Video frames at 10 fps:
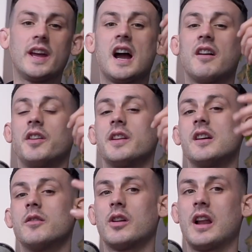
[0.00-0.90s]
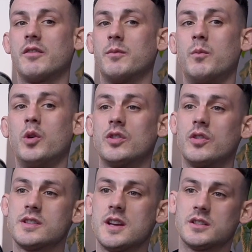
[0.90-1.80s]
afternoon, I'll have a Muay Thai
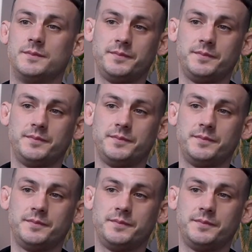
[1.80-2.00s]
session.